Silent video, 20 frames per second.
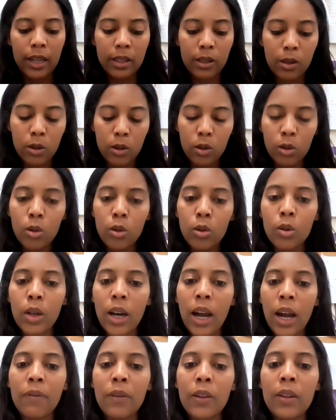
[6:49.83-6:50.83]
And
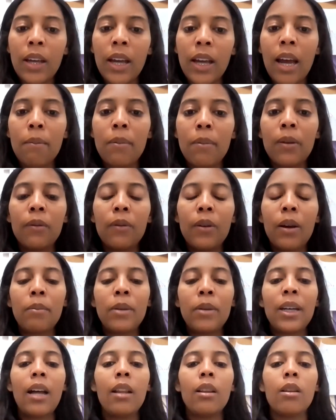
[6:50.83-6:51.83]
soon after they had been, I
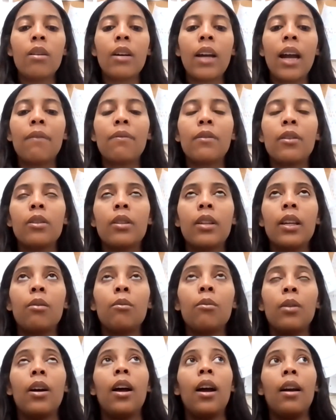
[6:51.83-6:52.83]
mean, not long after
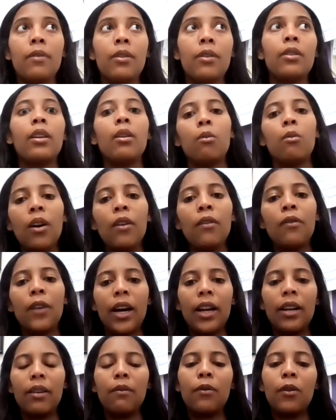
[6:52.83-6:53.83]
they, well, after they were
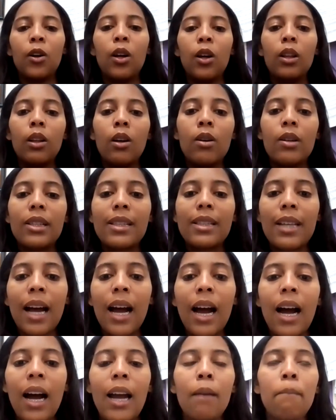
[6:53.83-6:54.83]
fighting for a long
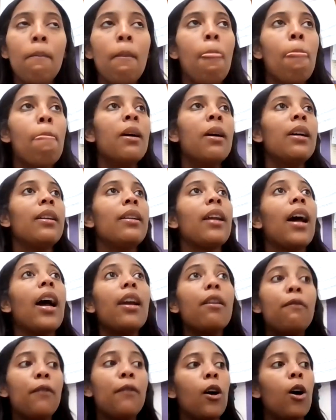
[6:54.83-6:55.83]
time,
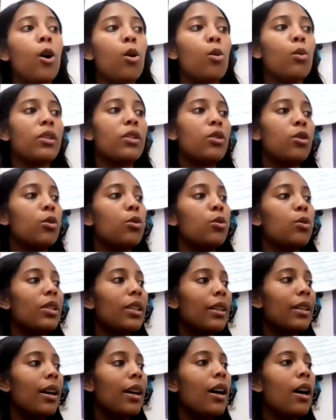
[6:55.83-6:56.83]
Nightfall was soon
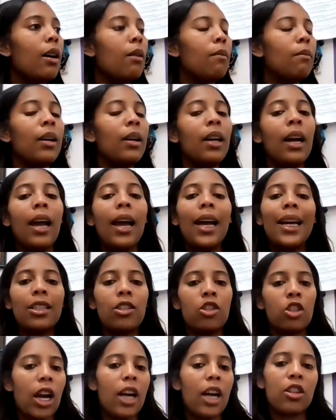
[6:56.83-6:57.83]
to come,
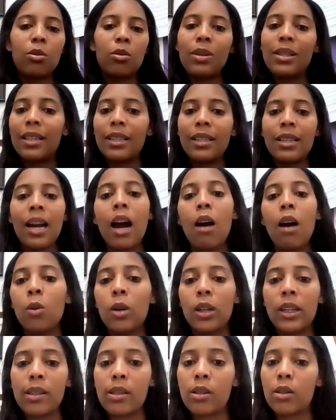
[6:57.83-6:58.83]
and Joshua did not
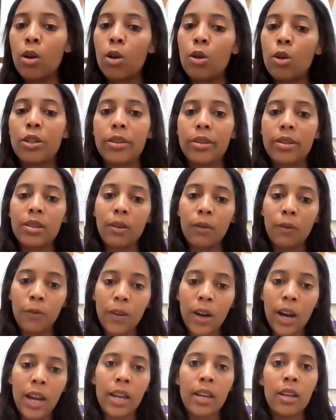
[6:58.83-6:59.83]
want his soldiers to
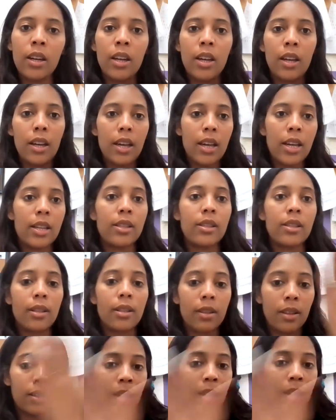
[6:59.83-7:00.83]
fight
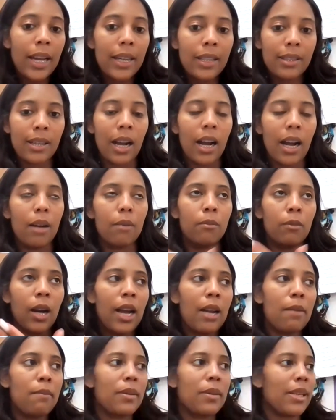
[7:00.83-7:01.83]
into the nighttime,
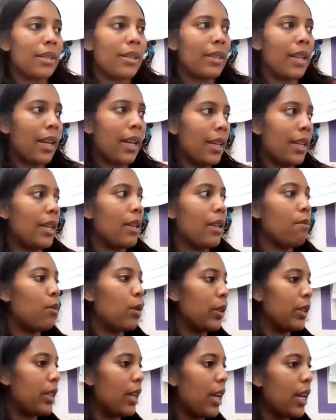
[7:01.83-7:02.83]
right? Because that can get
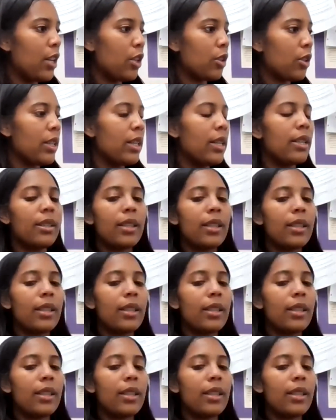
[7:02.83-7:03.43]
more dangerous.